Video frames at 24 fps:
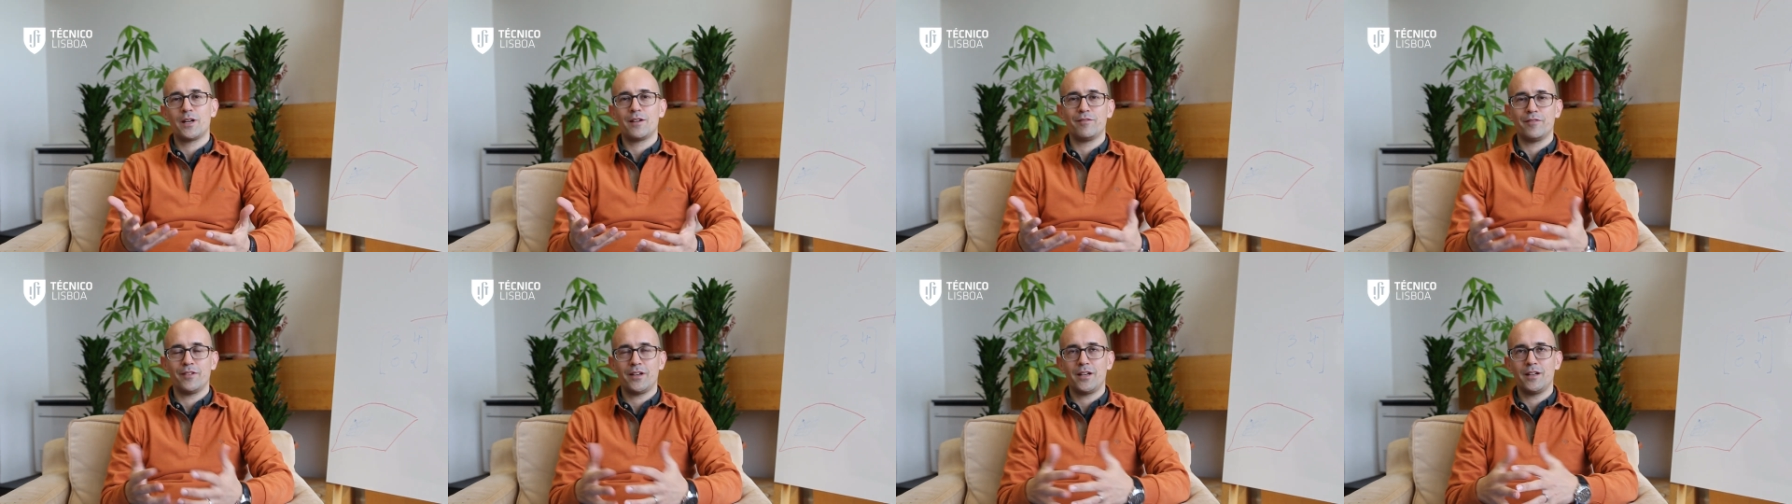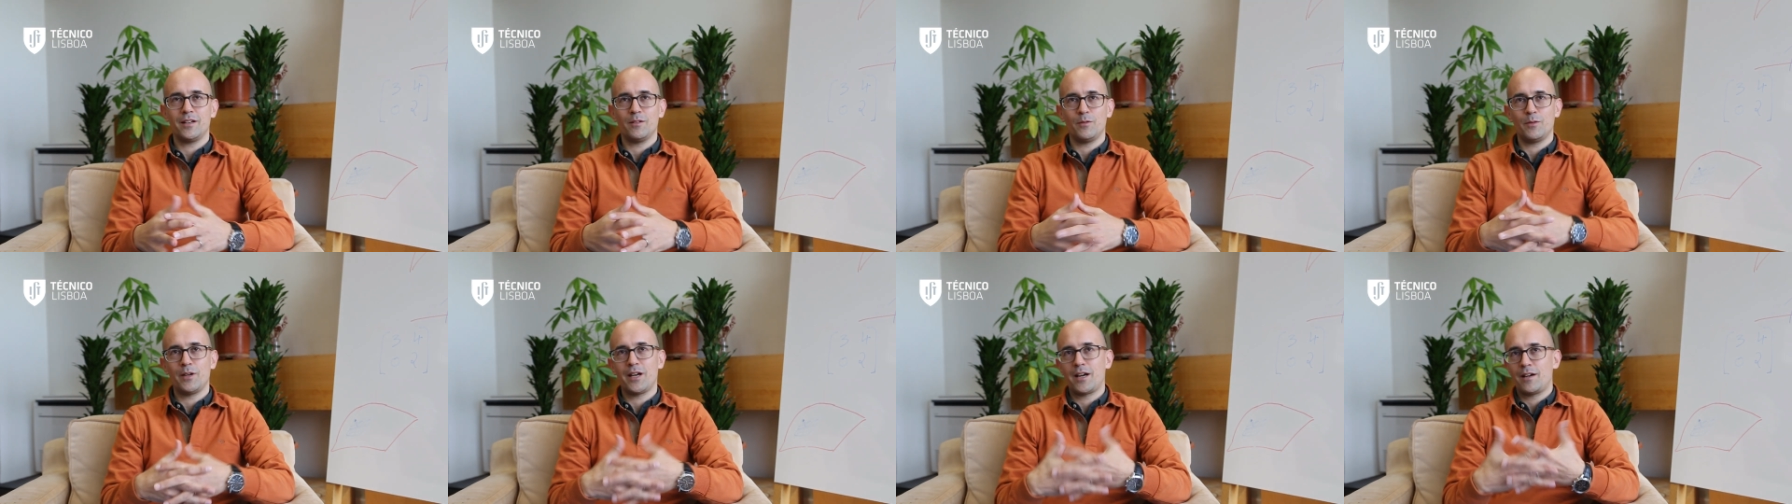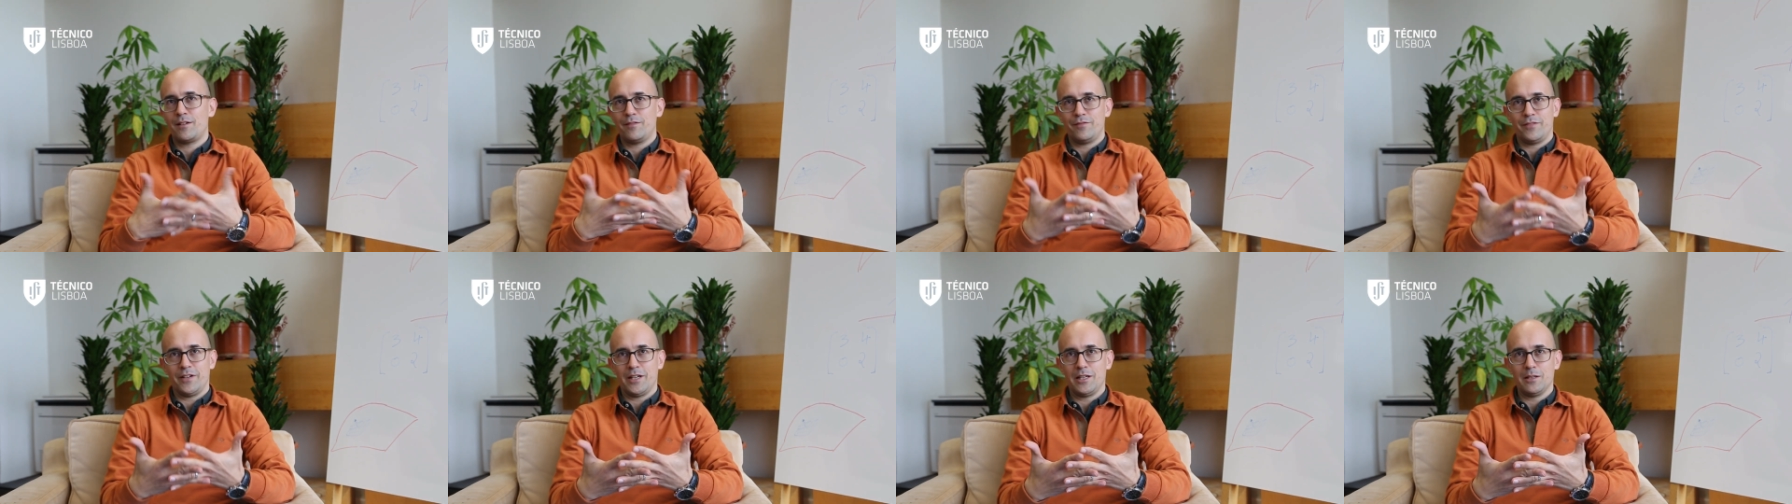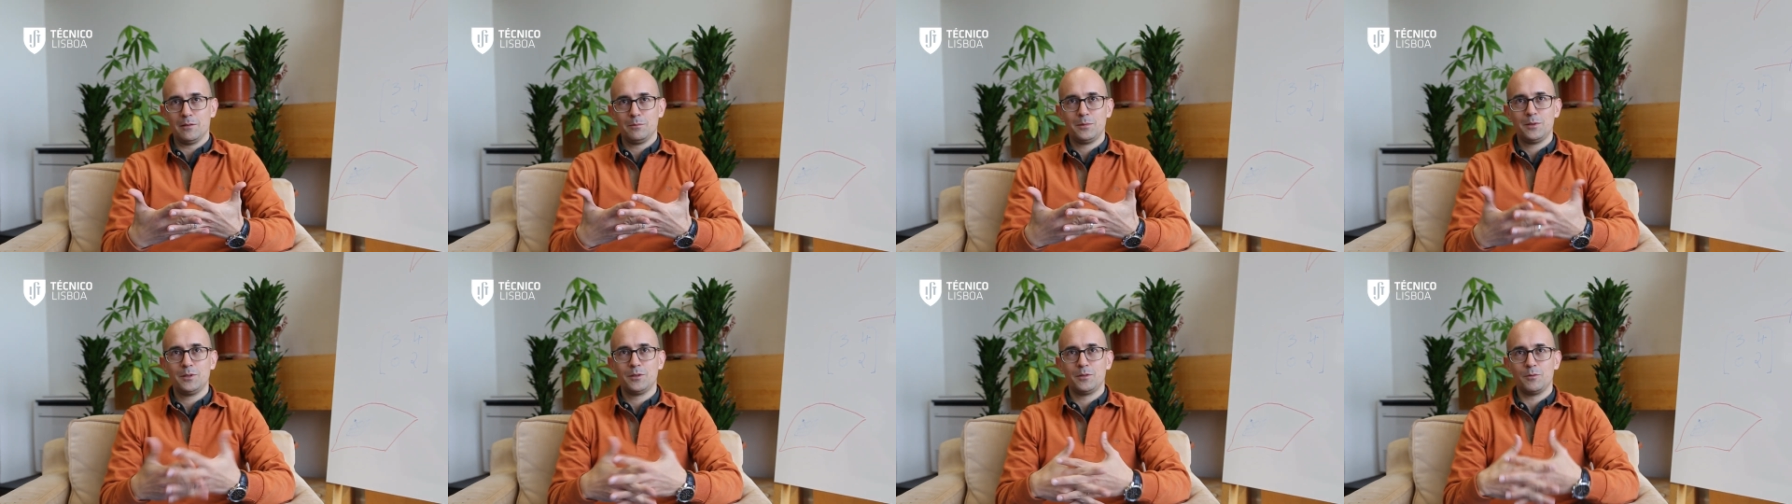are
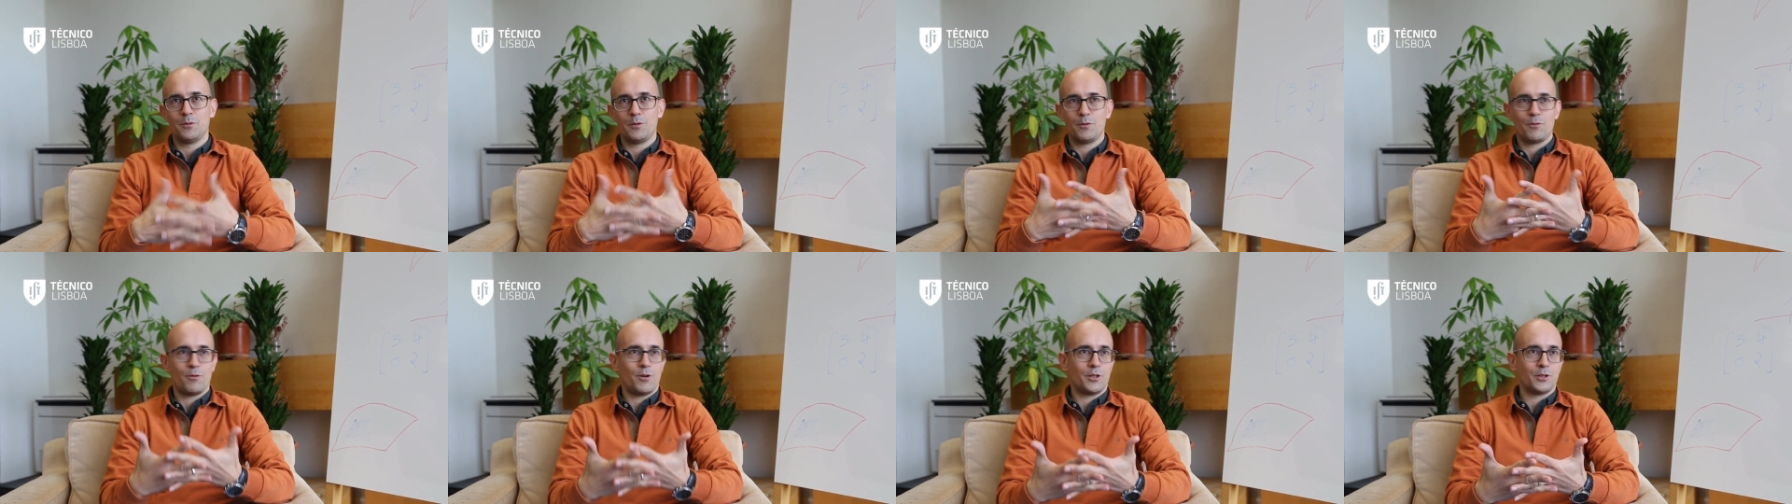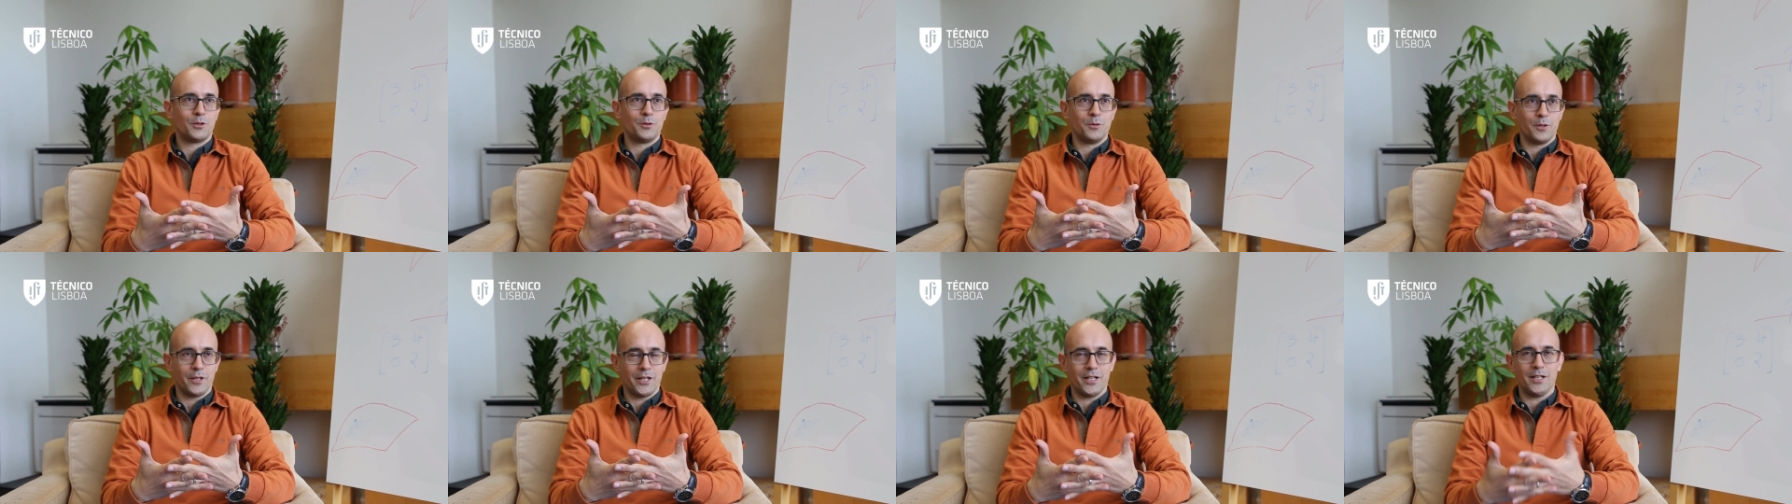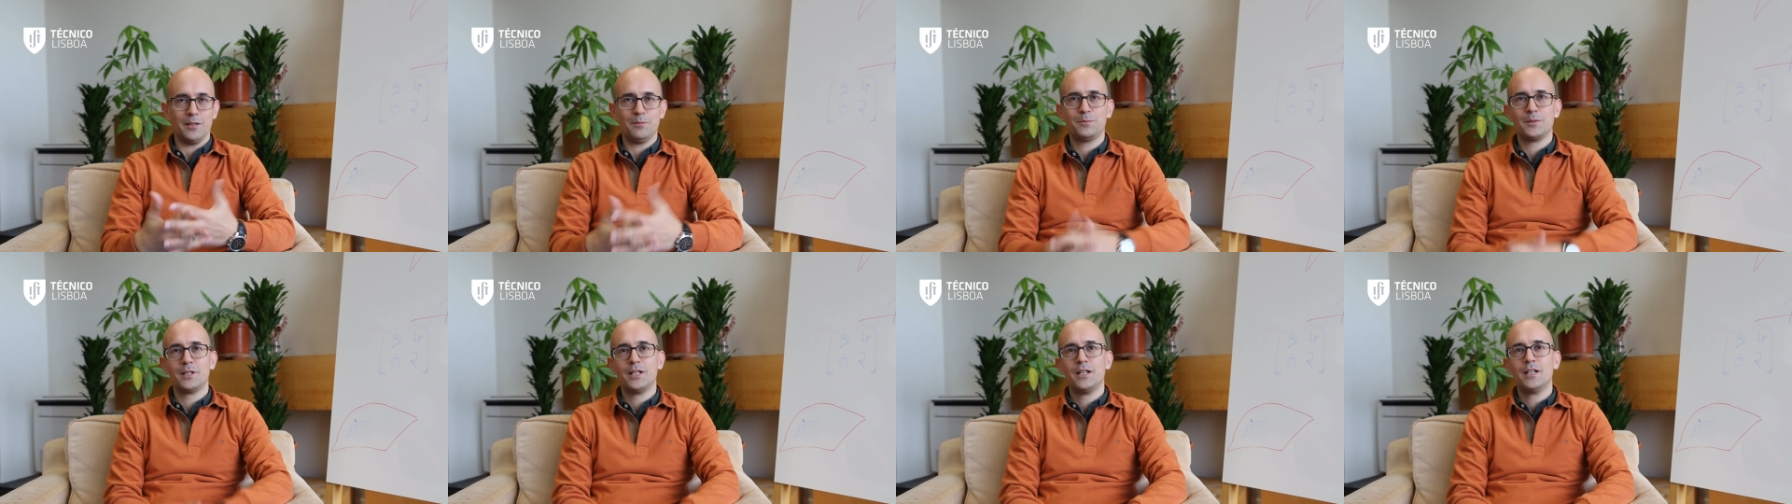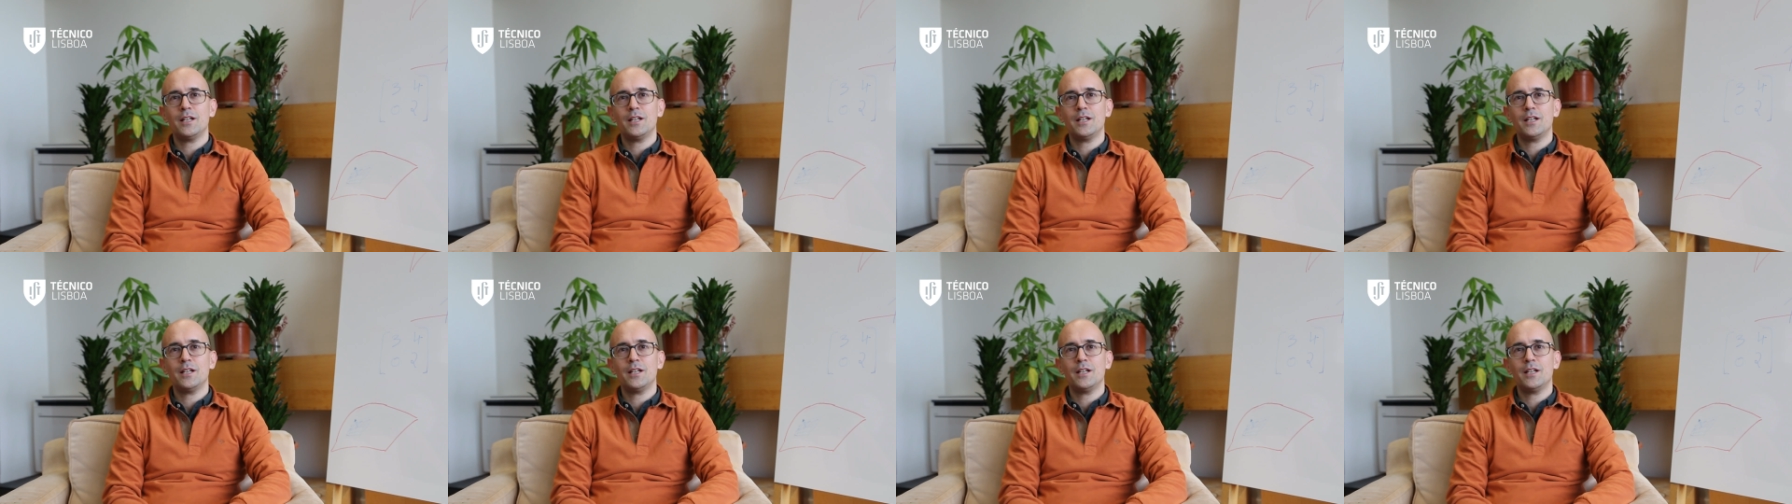available, we want to help.